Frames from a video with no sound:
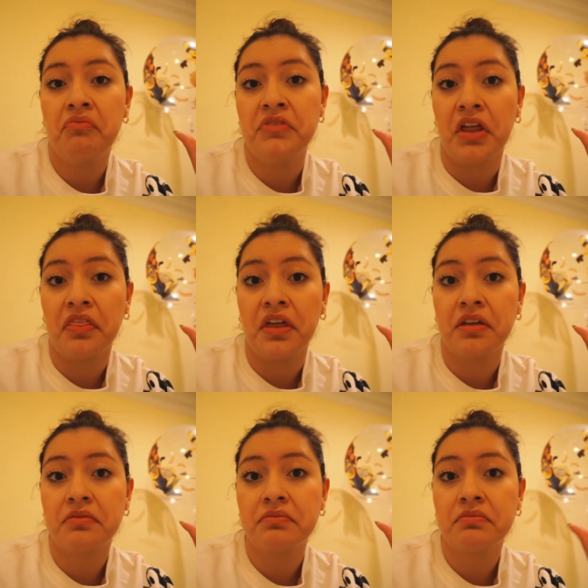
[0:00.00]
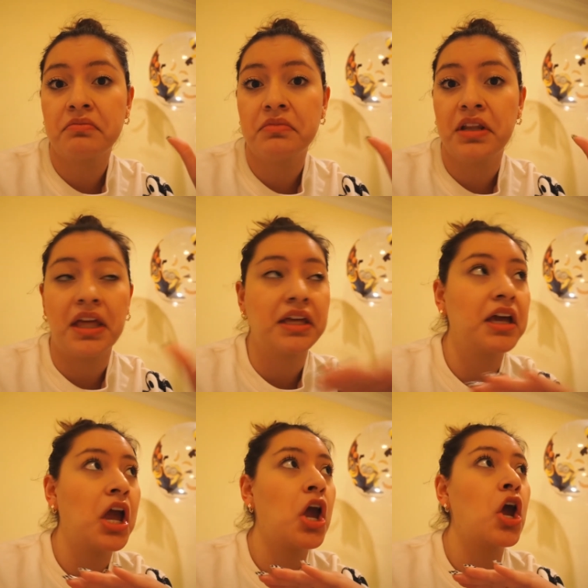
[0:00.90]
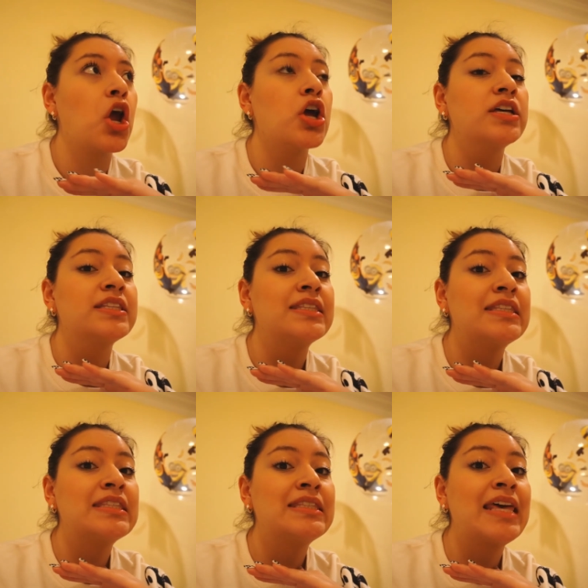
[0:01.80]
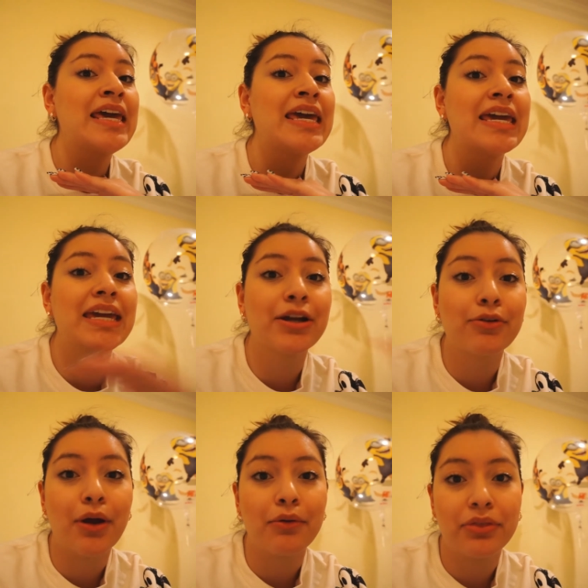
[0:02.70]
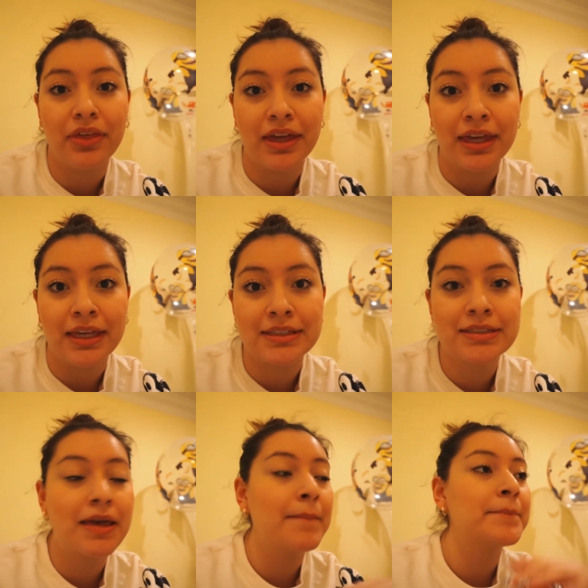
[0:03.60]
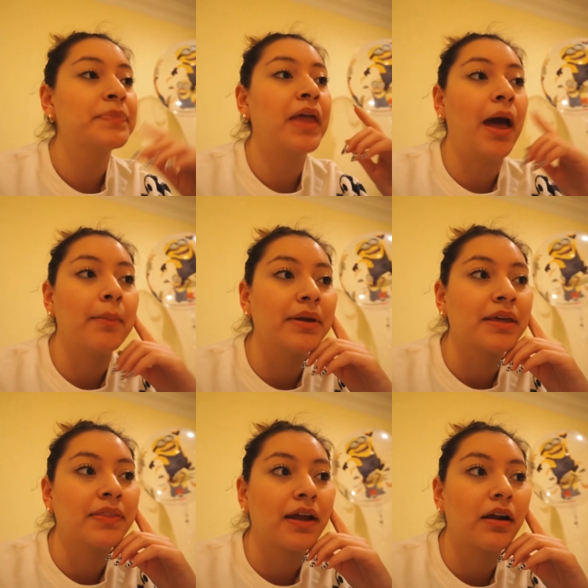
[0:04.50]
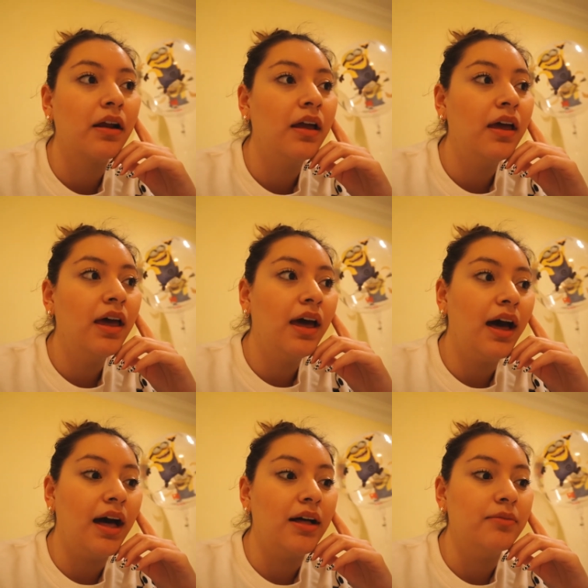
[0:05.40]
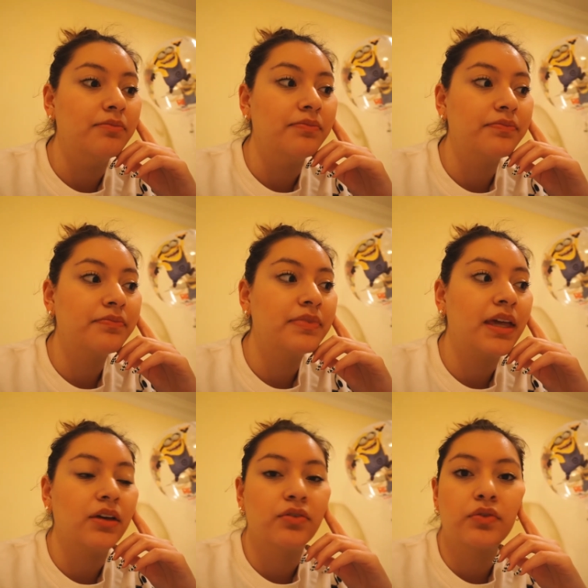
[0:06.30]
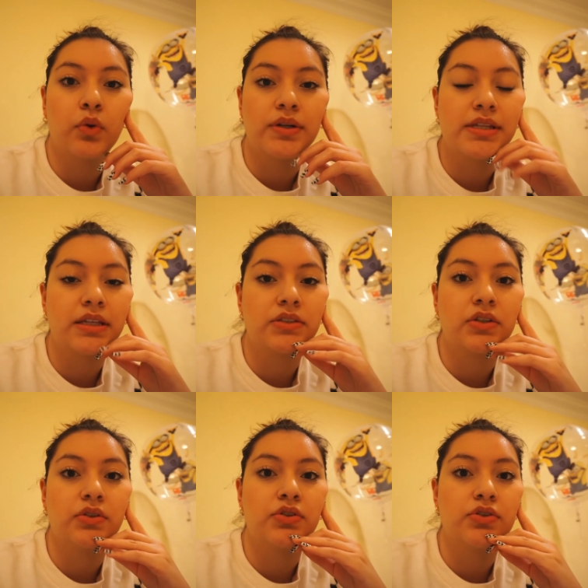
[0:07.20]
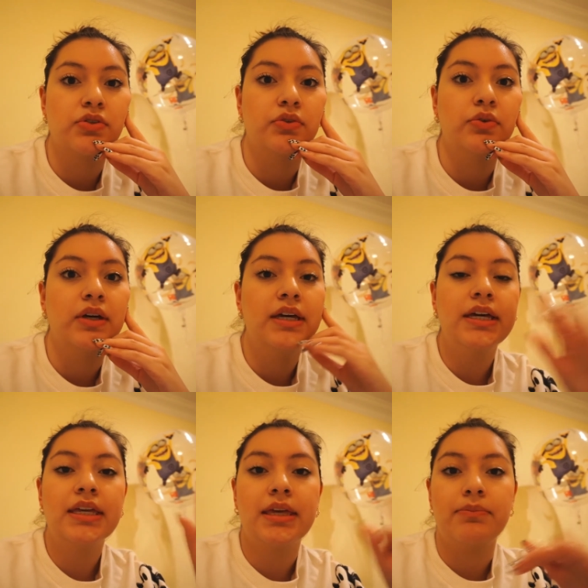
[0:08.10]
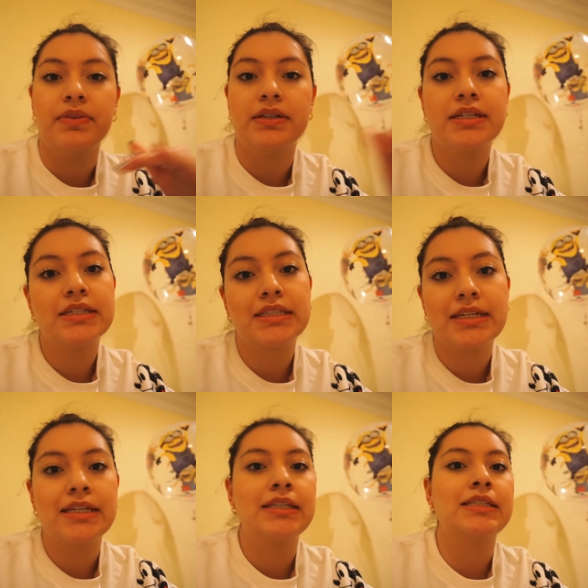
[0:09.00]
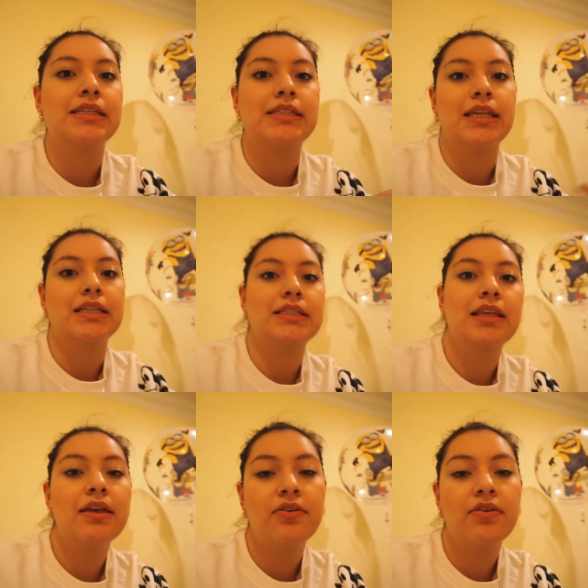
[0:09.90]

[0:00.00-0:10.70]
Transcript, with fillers: nothing like zero thingies happening there. Um, they of course ask you to keep the distance, the six